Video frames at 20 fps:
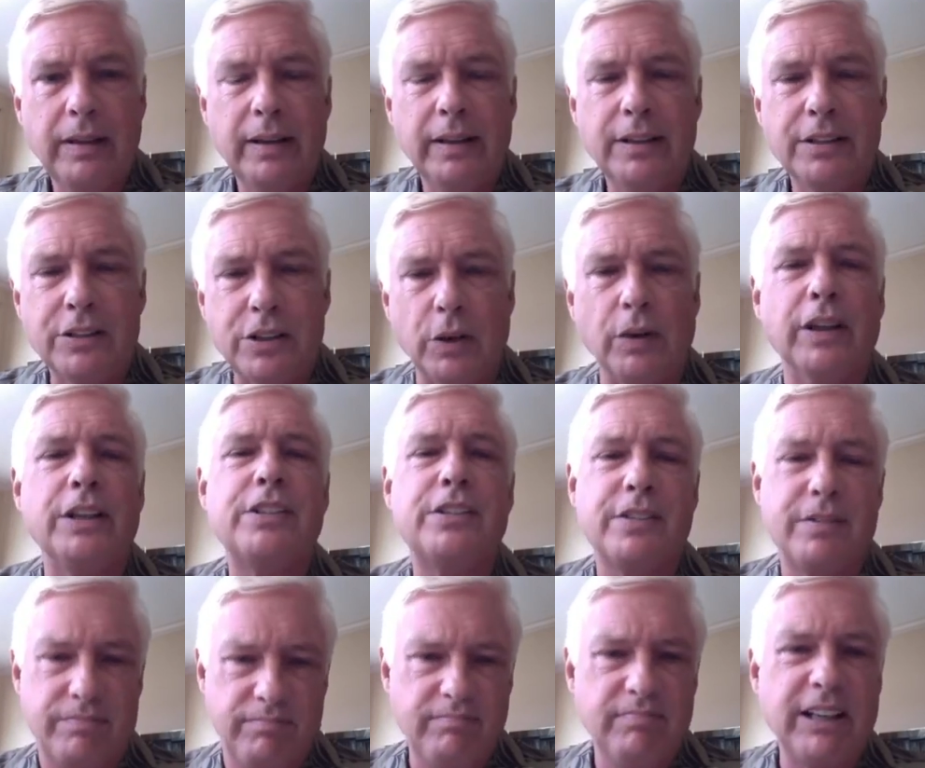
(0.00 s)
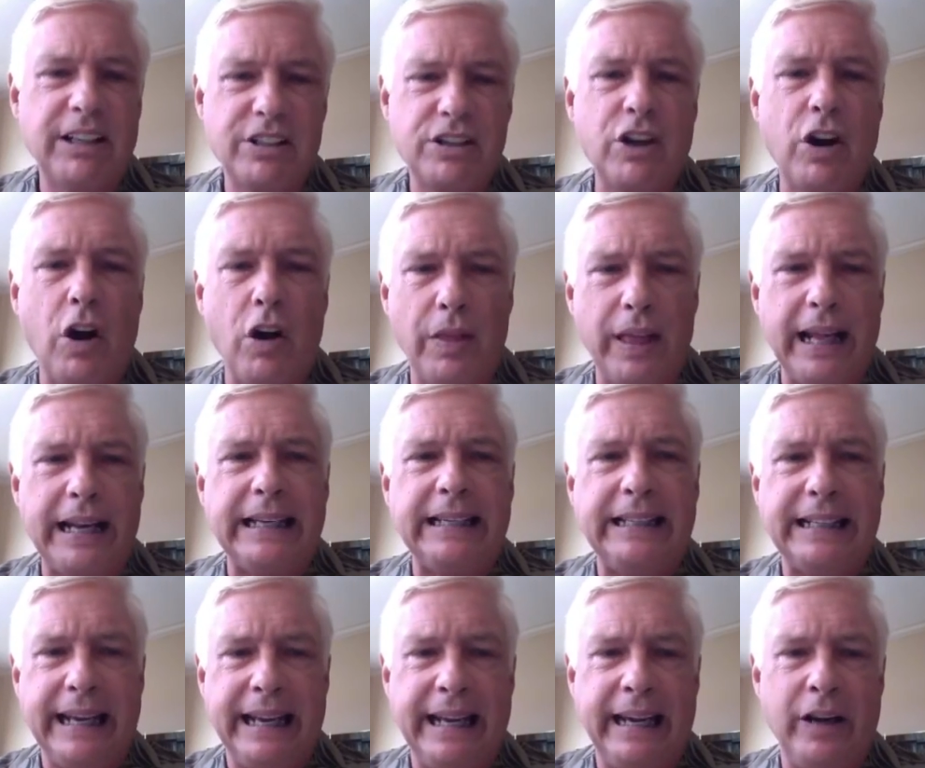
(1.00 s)
So let's call that a
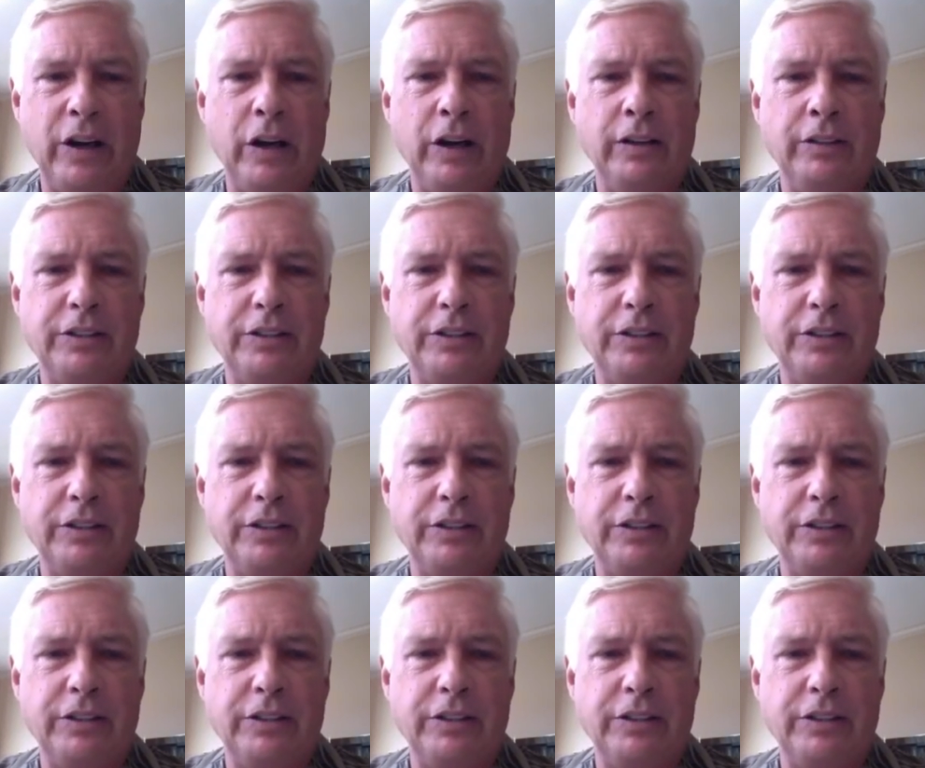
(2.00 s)
day on